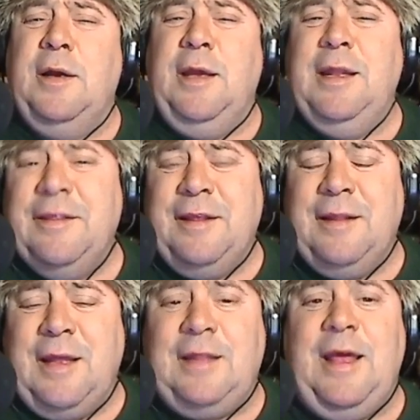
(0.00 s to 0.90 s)
anything
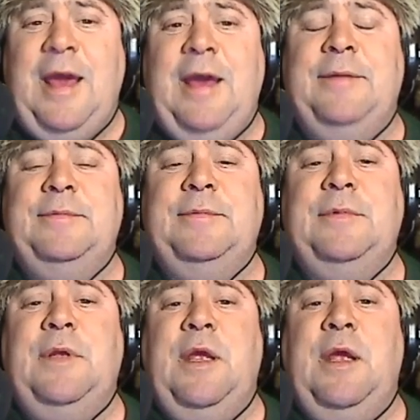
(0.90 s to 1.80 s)
like that
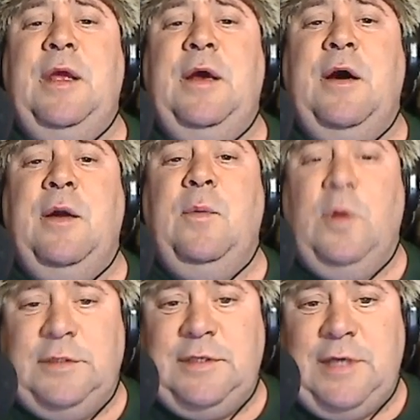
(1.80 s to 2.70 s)
on
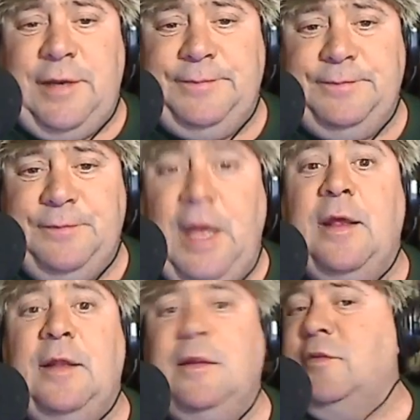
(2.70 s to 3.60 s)
one site. Now,
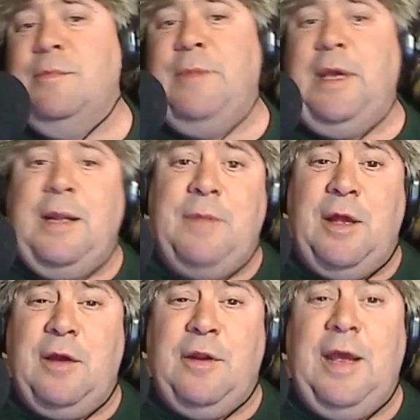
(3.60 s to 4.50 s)
that doesn't mean I'm
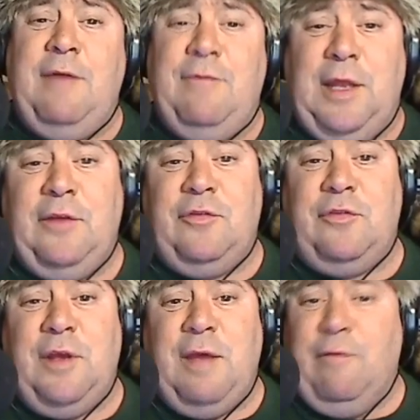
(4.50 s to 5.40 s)
not going to have links
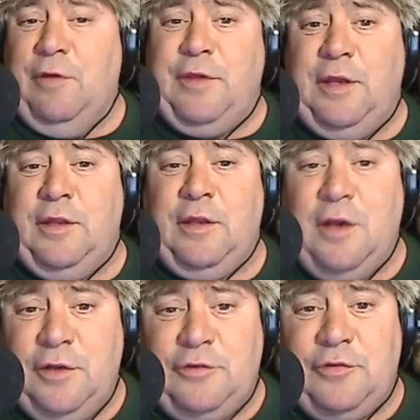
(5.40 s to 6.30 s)
to everything in the
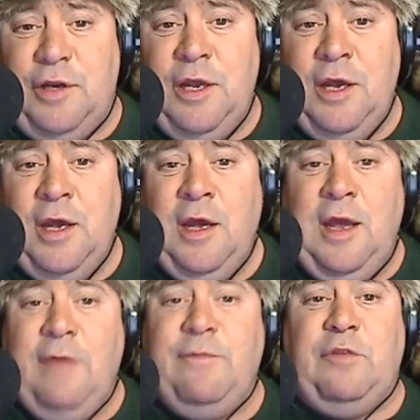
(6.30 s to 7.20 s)
country
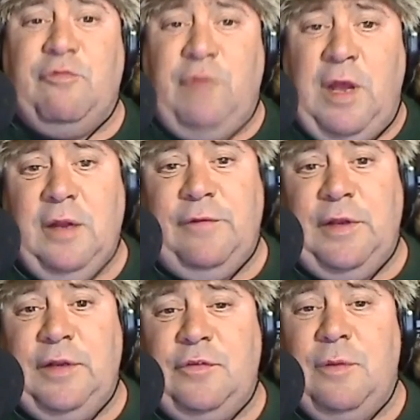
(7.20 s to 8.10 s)
if it's
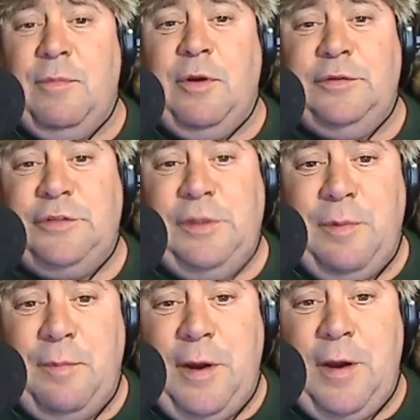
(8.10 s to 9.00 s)
relevant to emergency
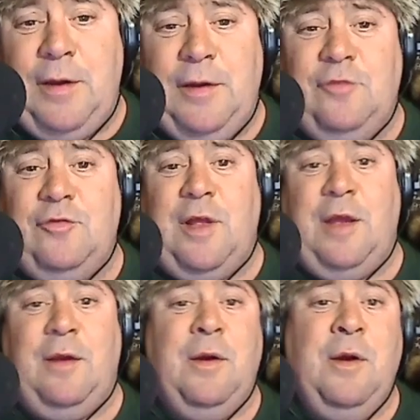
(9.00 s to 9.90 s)
preparedness,
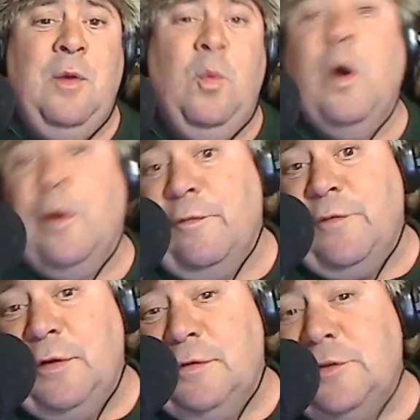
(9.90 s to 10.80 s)
like water
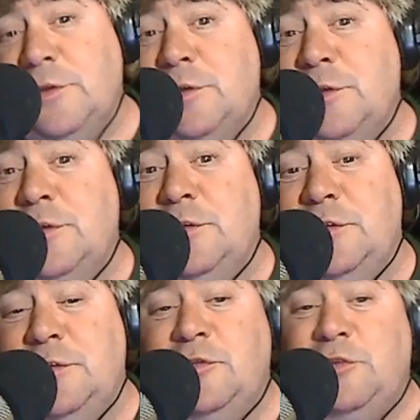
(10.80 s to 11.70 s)

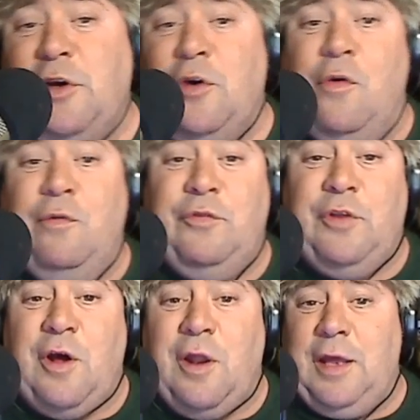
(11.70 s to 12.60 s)
filters and stoves
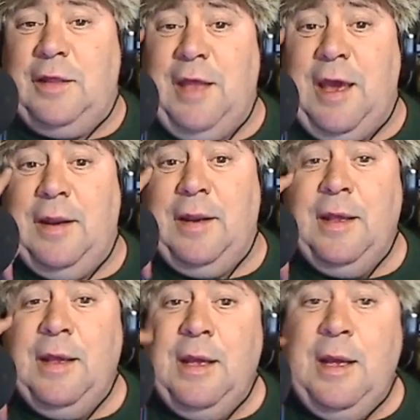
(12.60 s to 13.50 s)
and all like that.
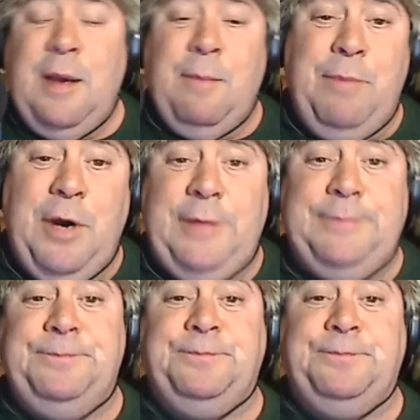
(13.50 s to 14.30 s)
But